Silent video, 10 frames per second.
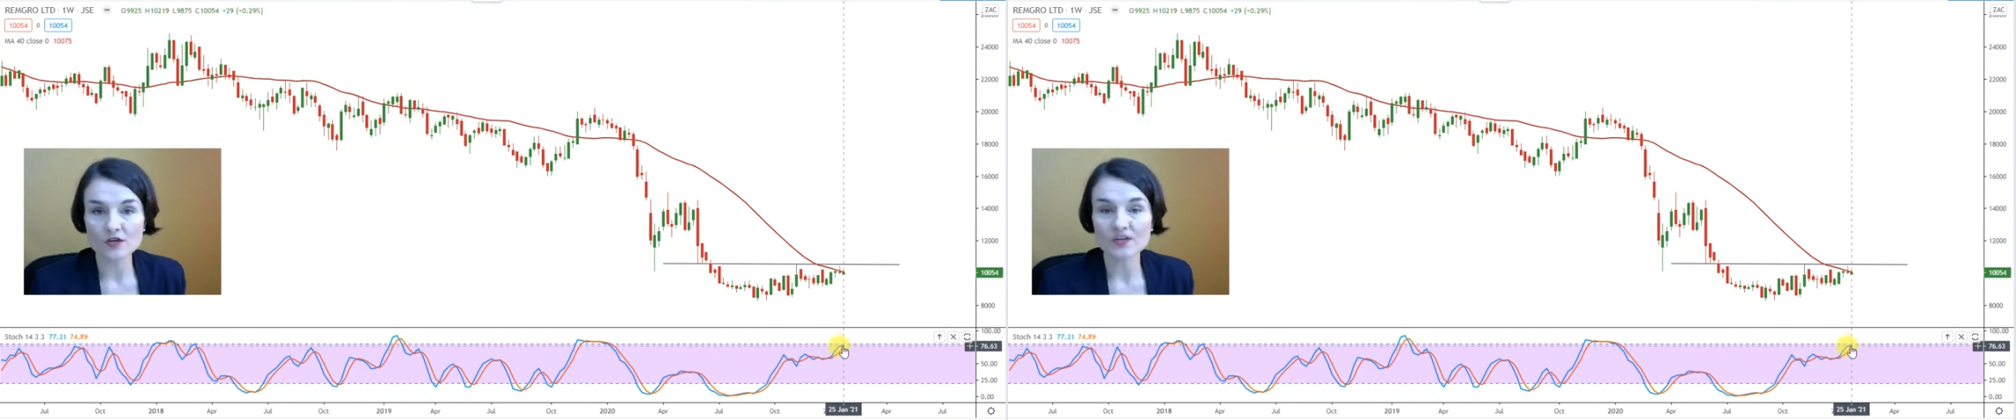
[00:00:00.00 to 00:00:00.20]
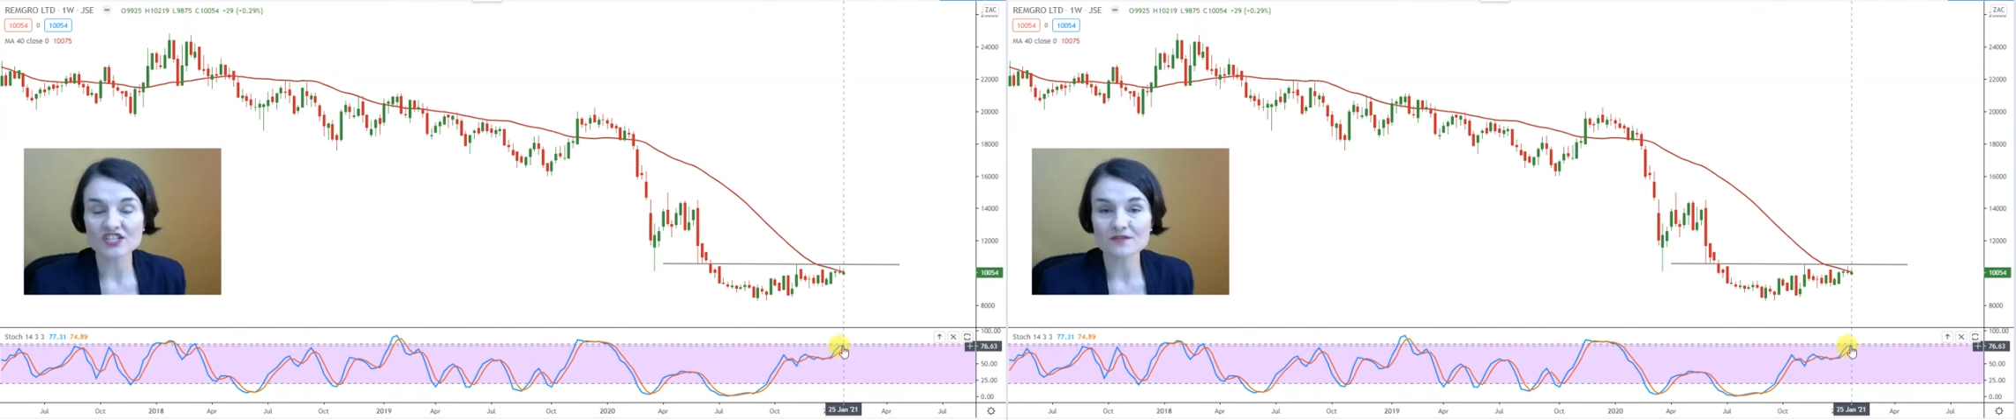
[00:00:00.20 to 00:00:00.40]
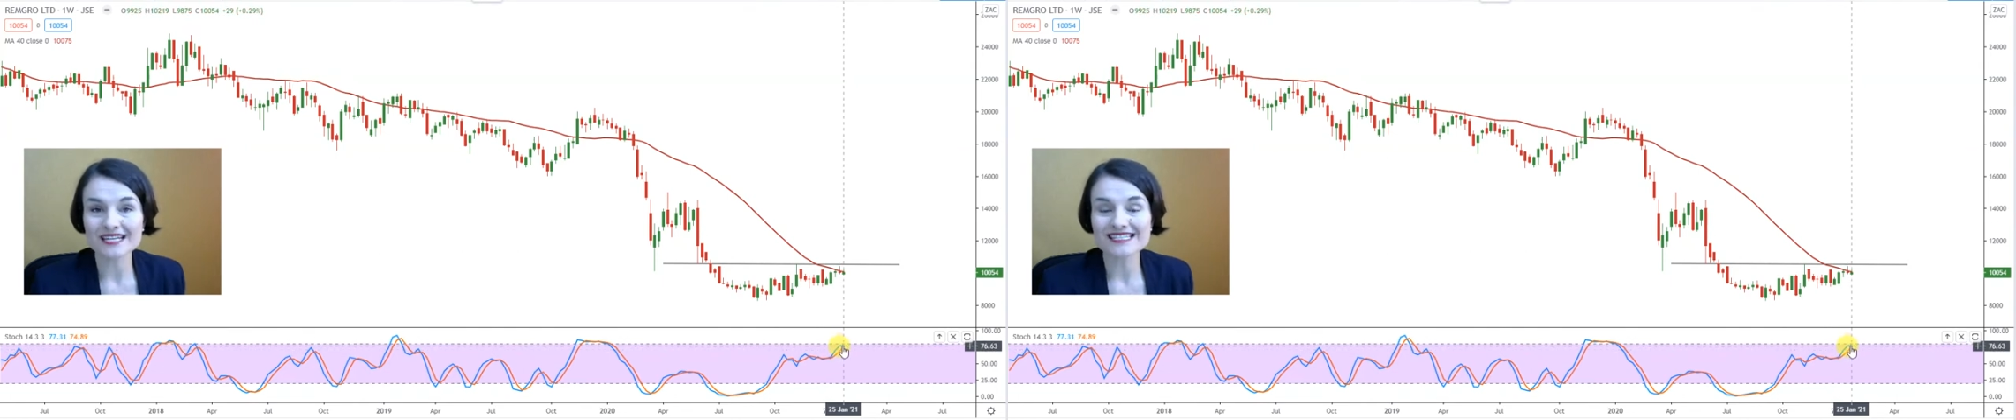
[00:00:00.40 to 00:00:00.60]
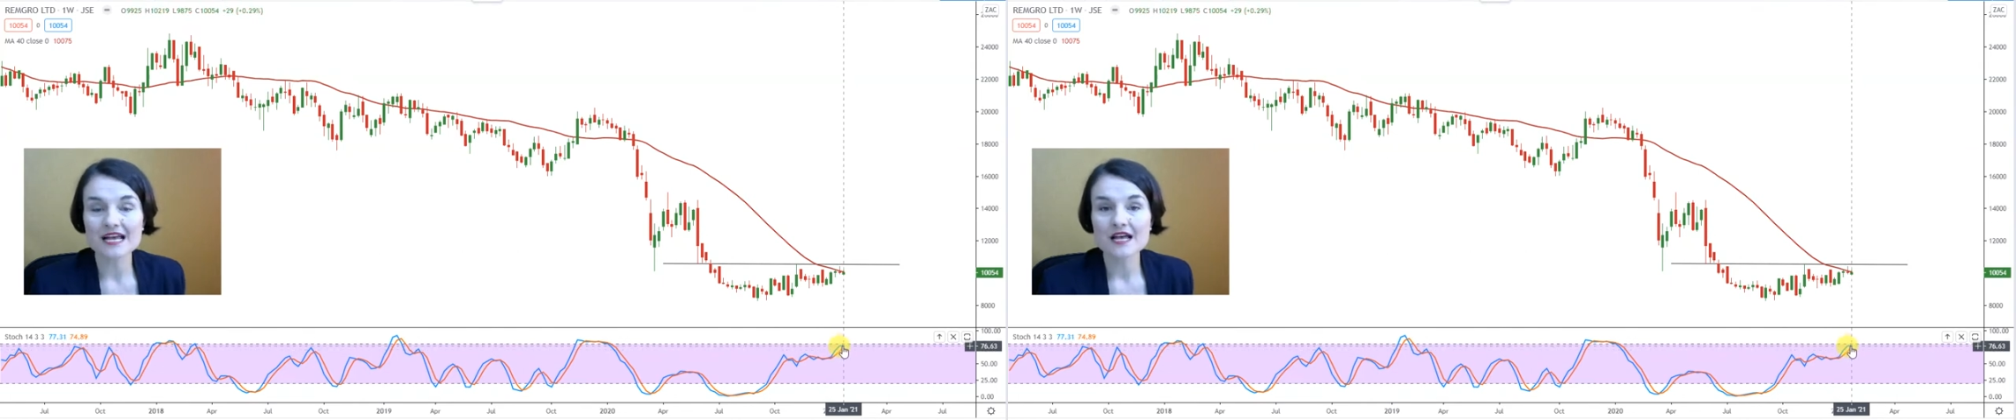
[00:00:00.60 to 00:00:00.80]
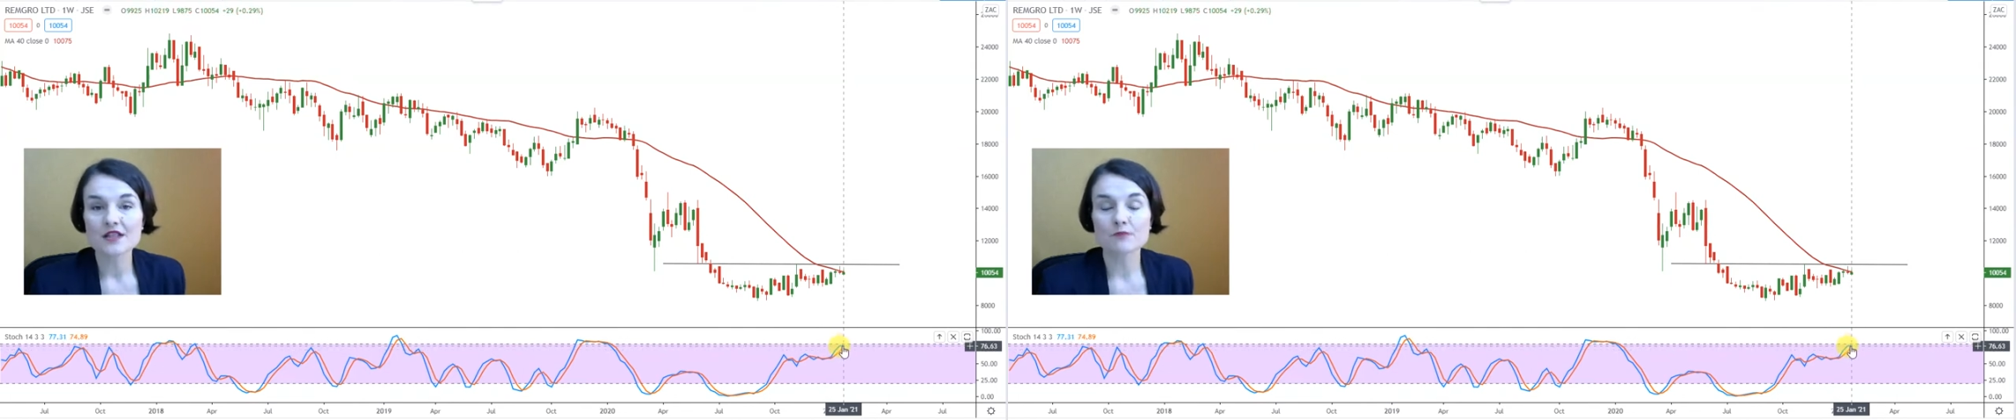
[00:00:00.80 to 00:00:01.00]
which means
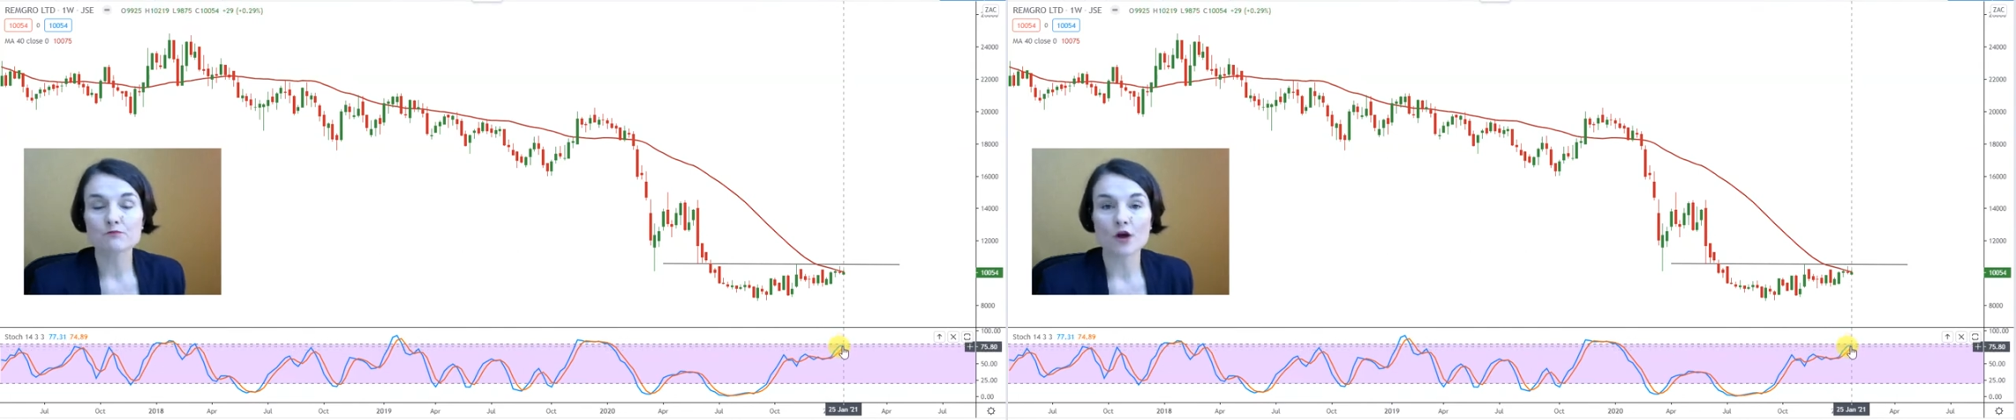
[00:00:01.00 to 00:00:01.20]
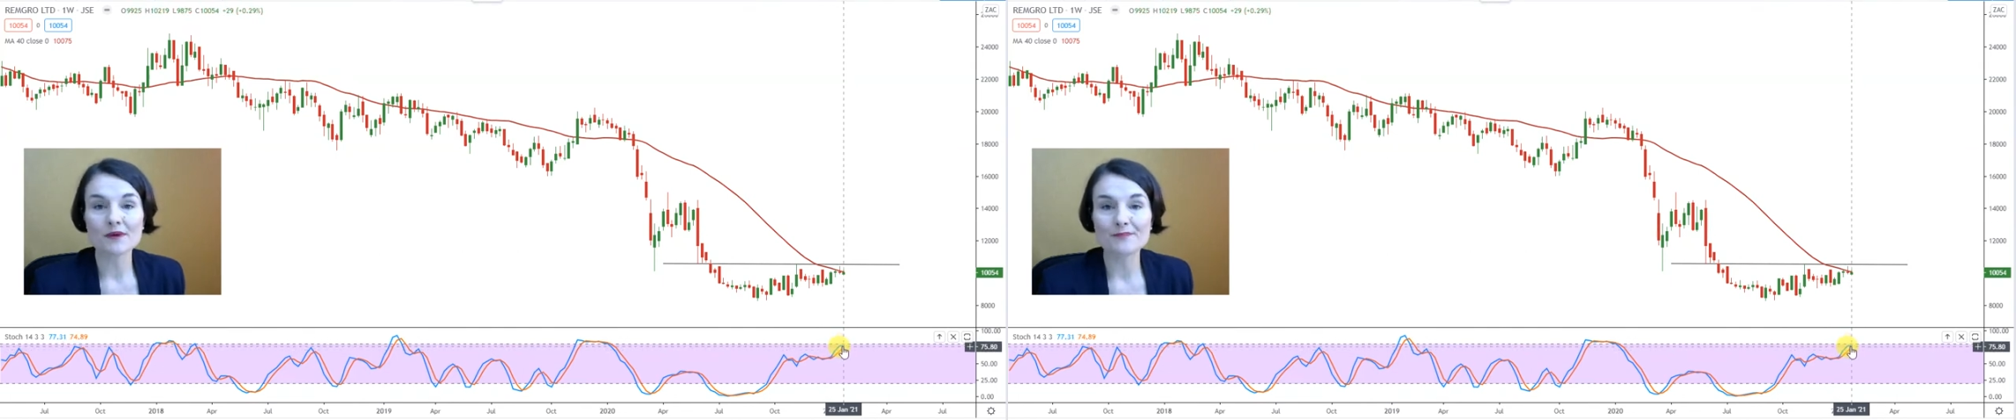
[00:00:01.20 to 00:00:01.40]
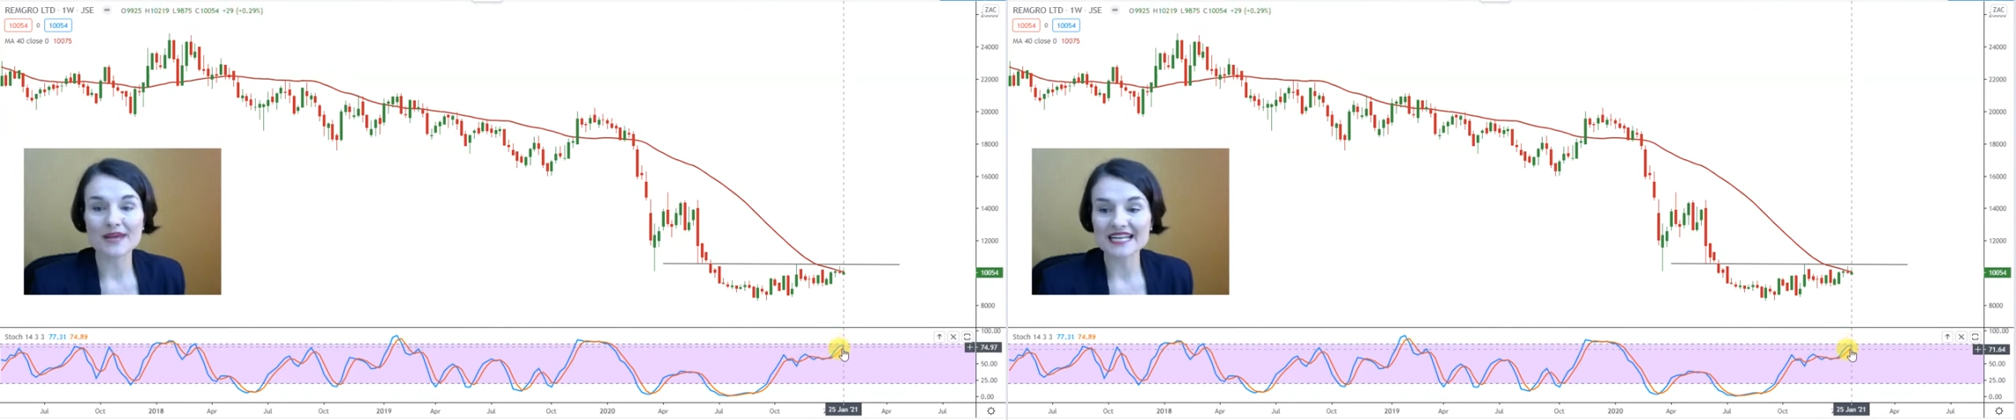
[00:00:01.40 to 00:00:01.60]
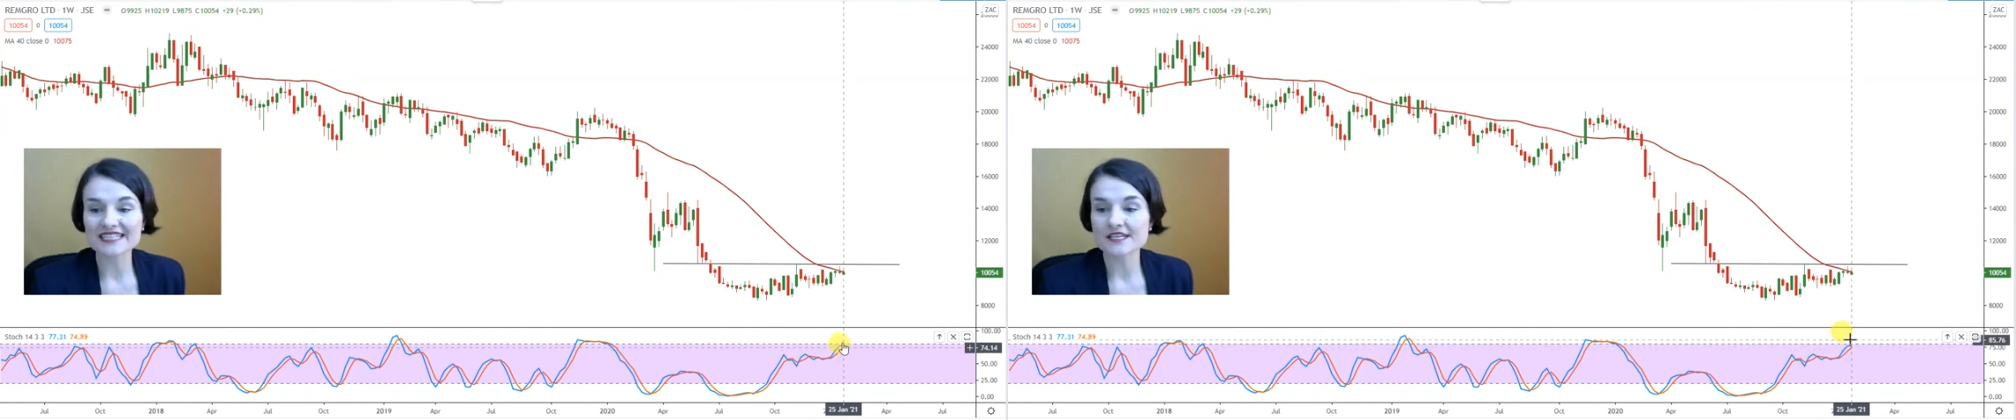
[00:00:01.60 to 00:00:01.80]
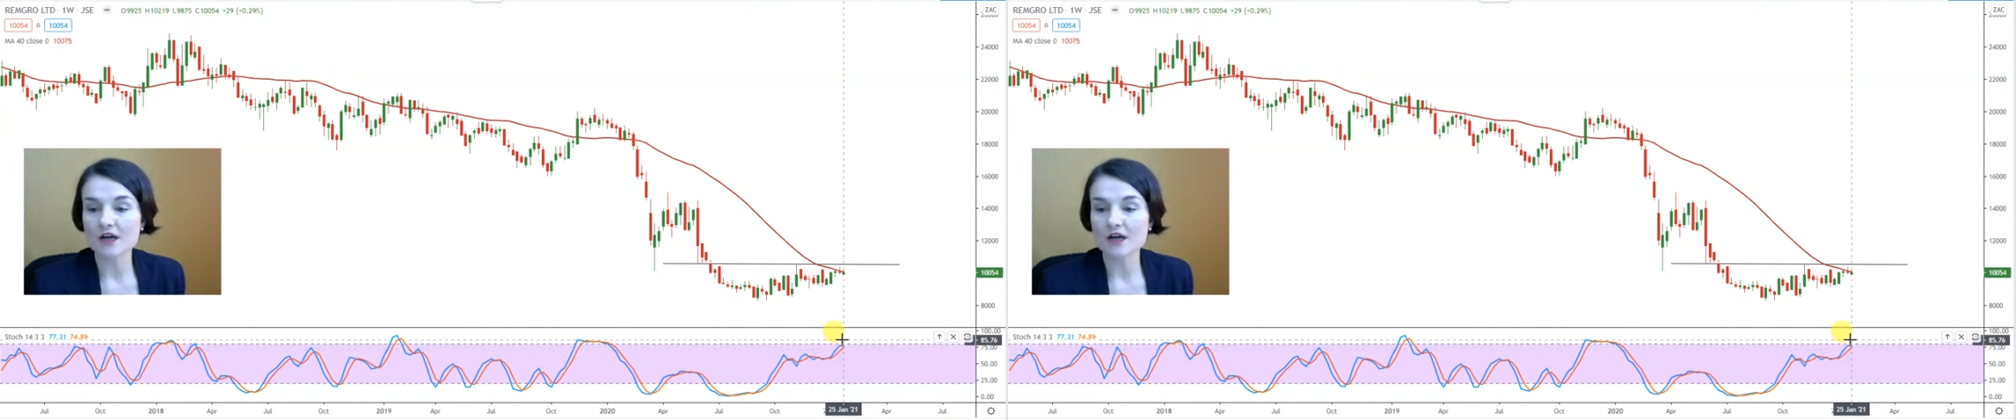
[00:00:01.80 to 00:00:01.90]
the probability